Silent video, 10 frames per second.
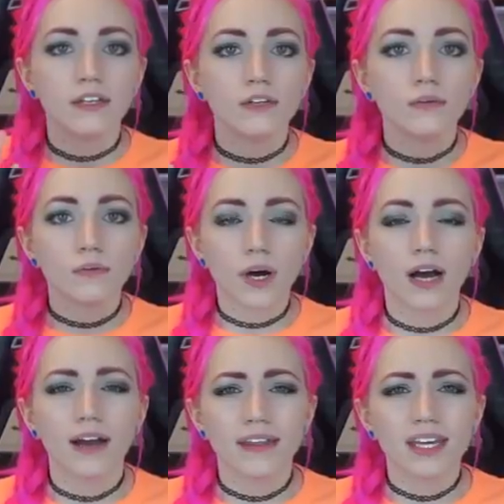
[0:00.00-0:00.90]
The new,
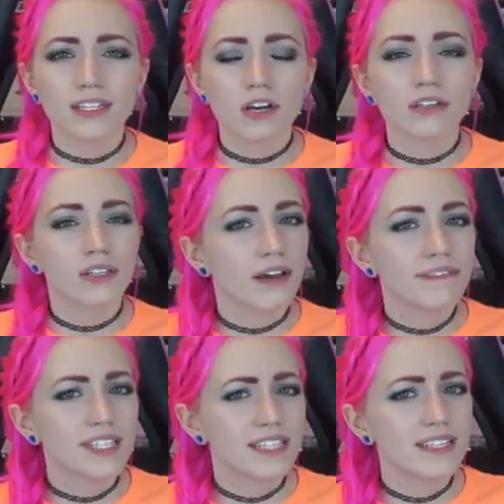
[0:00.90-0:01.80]
I think it's called
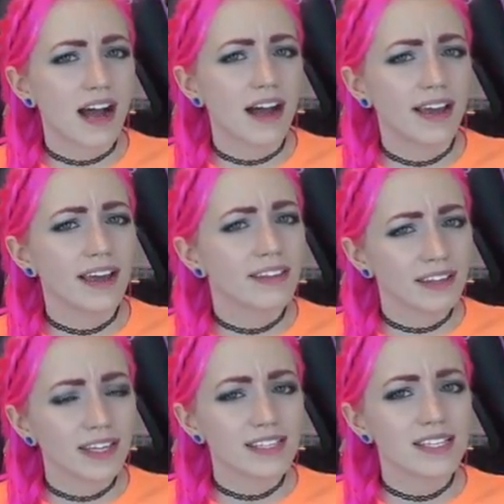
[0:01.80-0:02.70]
Left to Die. I
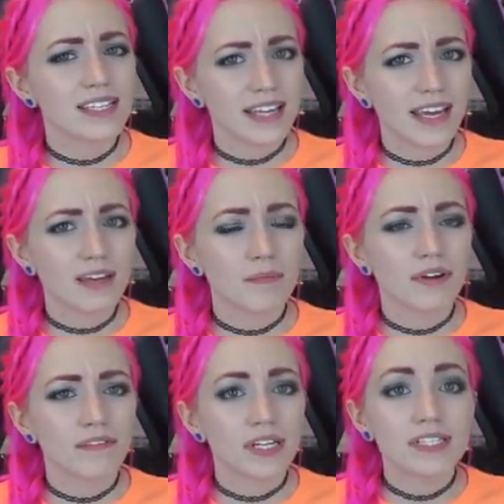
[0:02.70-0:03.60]
think that's the name
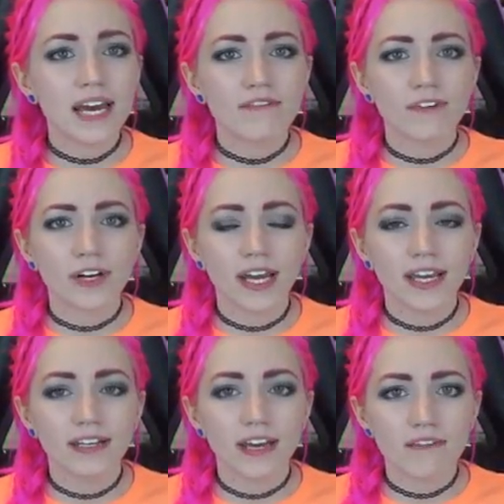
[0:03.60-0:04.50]
of the Dead for
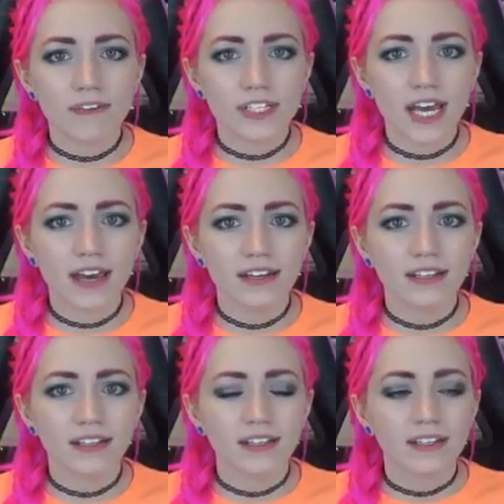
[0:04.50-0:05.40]
Night, Night for Dead,
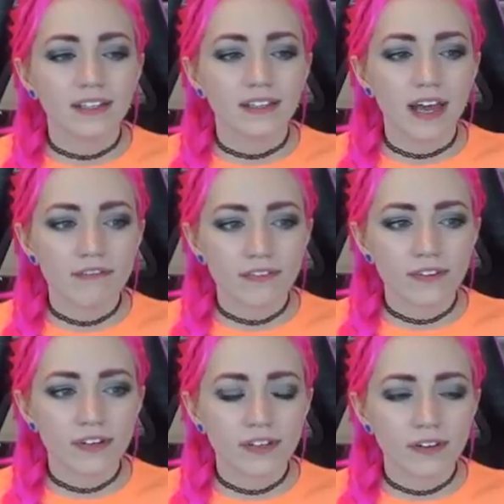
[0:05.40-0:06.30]
Left
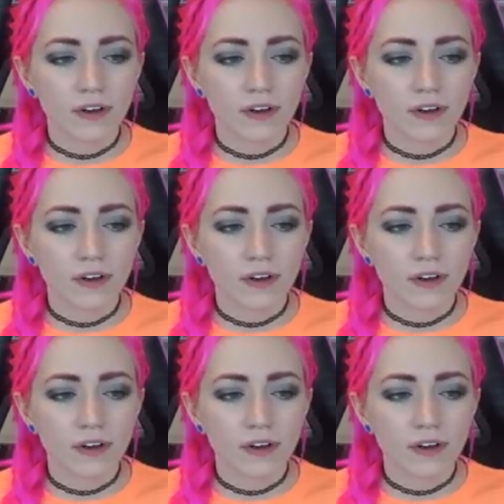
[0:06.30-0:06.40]
to